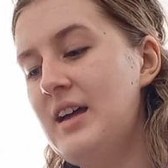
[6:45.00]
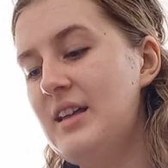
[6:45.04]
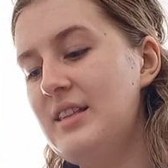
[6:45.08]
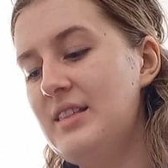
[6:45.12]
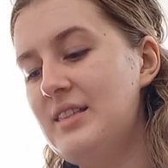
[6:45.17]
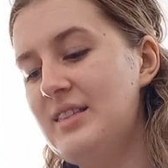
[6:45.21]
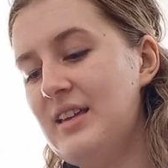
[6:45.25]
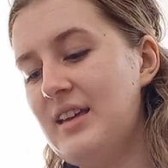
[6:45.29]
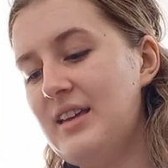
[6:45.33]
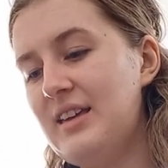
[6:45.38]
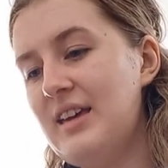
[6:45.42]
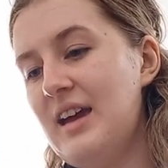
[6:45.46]

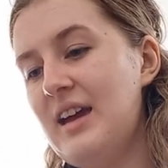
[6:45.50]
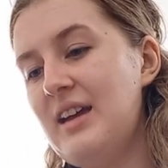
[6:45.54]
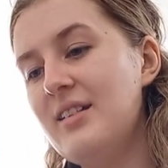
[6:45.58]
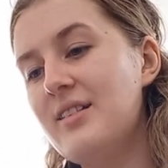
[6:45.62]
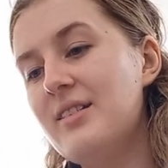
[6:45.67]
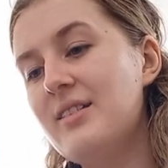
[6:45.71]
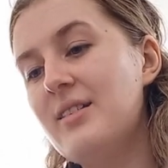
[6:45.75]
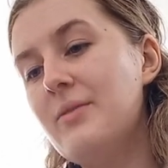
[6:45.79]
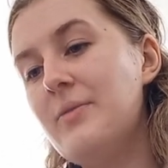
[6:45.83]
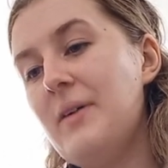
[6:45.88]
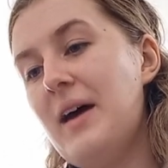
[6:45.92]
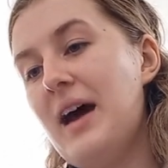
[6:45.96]
The
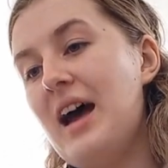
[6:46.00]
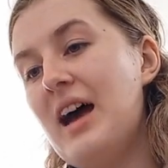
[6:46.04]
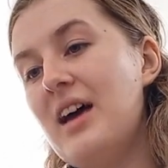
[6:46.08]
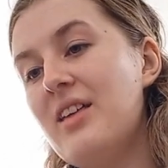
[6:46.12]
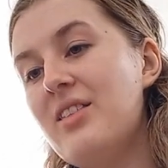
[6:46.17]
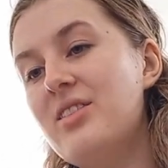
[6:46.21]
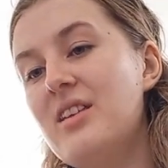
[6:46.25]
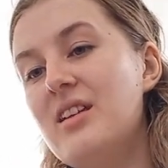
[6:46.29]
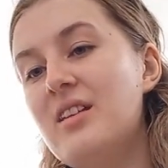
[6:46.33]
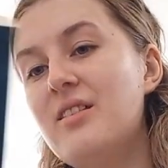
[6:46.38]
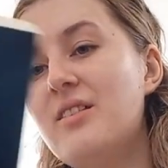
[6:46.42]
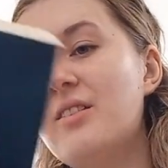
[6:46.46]
Gates of
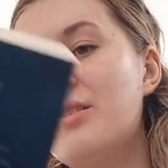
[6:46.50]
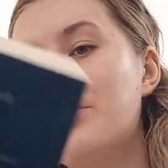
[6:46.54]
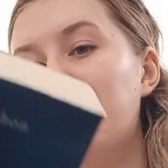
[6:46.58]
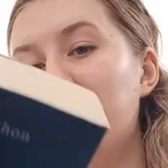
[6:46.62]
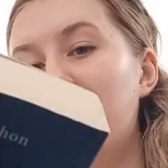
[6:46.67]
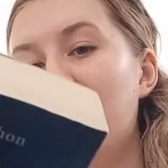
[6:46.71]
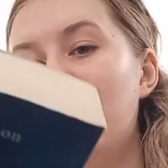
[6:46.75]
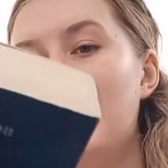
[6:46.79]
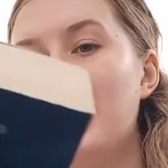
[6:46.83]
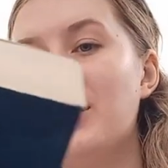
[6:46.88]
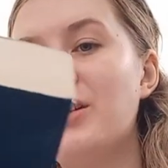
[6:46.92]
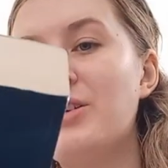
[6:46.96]
Athens
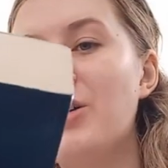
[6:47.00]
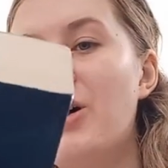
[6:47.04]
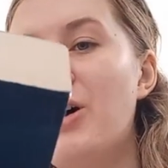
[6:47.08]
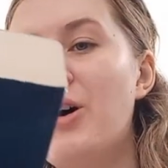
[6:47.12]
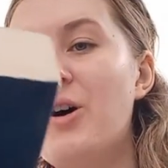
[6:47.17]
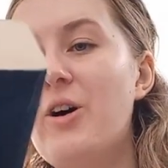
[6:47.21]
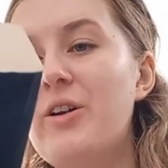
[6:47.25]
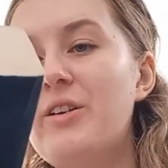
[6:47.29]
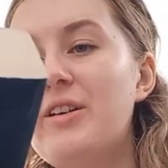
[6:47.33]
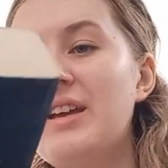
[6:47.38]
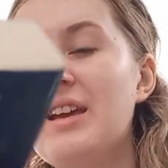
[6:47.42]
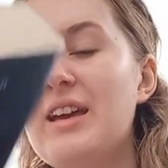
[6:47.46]
by
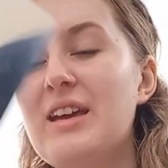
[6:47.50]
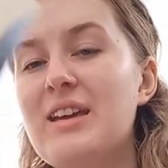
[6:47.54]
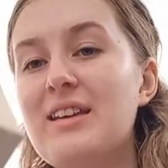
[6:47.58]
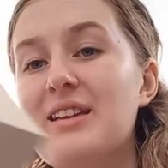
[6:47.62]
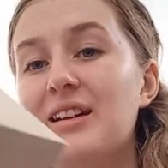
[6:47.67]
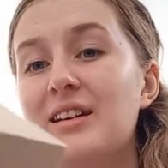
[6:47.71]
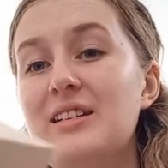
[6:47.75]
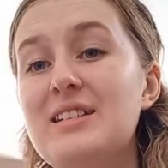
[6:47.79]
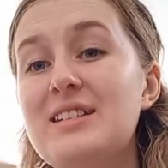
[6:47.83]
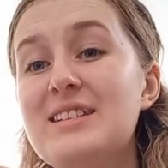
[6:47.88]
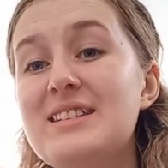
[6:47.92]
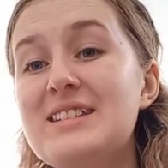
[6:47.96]
Con
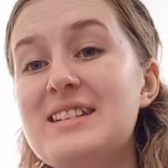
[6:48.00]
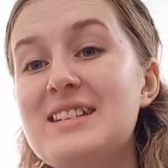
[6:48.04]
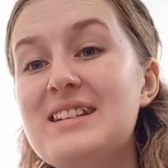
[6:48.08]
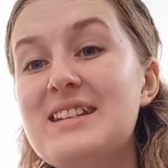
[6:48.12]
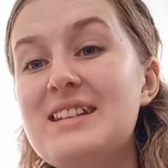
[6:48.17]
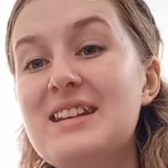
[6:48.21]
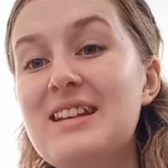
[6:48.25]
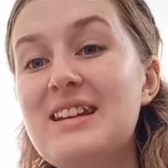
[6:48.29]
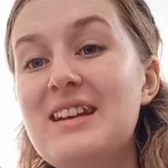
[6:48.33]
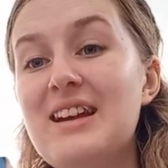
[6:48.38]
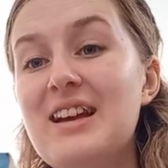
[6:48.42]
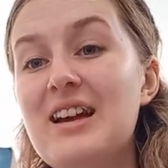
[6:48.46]

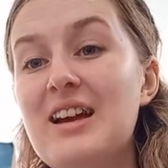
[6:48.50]
Igulden.